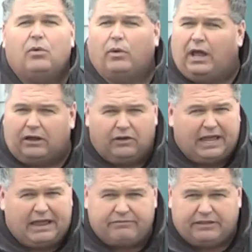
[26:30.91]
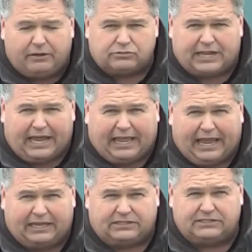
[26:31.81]
We're not going to have any of those kind of
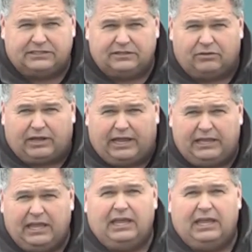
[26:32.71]
ads." Okay?